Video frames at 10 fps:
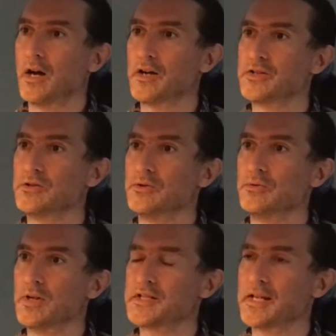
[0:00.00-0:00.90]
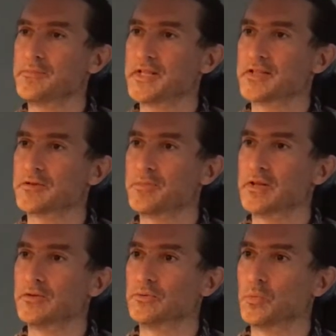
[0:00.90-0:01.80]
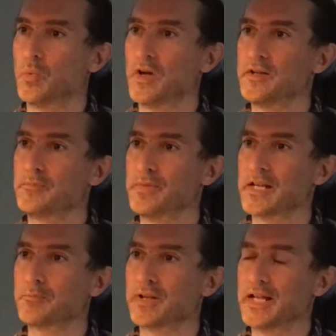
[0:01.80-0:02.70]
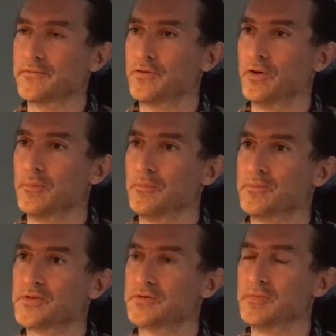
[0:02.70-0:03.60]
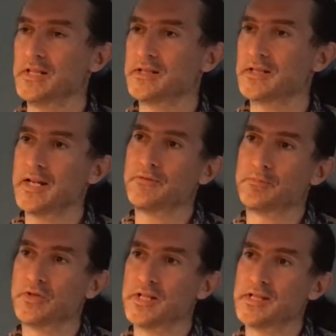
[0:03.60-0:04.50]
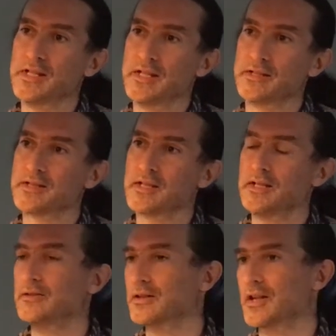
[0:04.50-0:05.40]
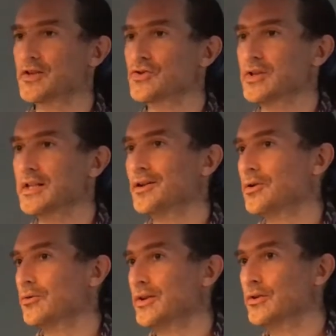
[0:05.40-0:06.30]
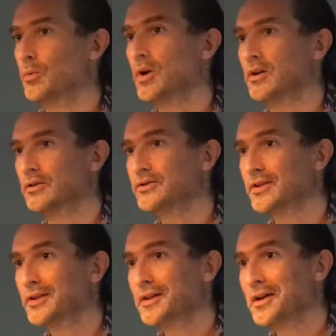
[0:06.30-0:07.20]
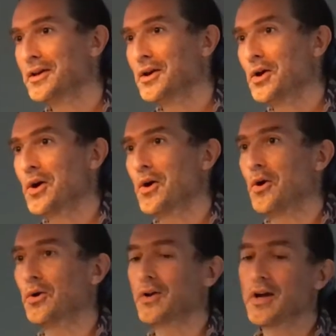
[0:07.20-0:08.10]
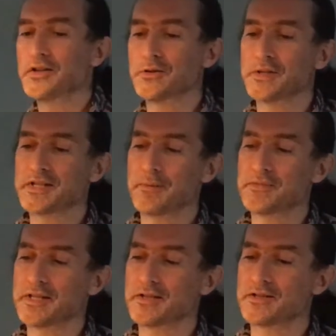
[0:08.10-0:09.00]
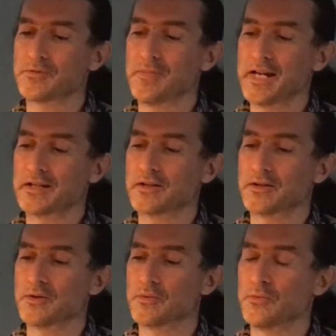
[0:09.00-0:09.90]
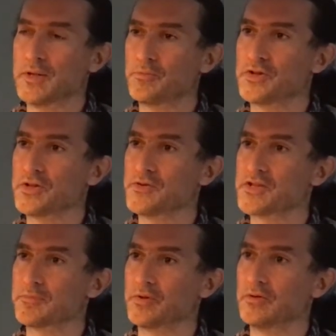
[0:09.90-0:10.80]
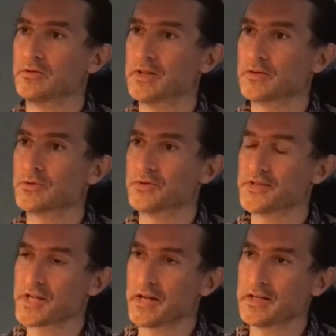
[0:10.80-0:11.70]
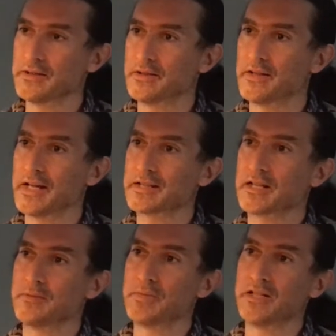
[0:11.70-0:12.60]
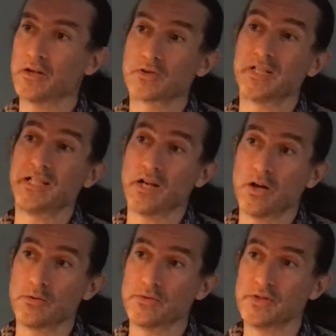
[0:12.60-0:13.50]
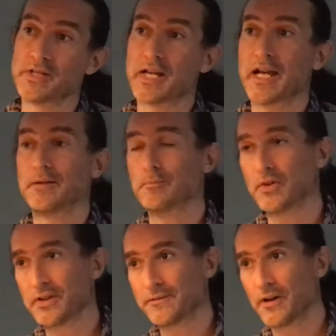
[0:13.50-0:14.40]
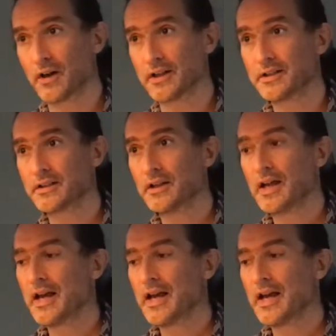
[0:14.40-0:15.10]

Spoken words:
Are you attempting to build one big platform to meet everybody's needs in the country or in the world? Or are you attempting to make a reproducible local design that can be locally owned and modified,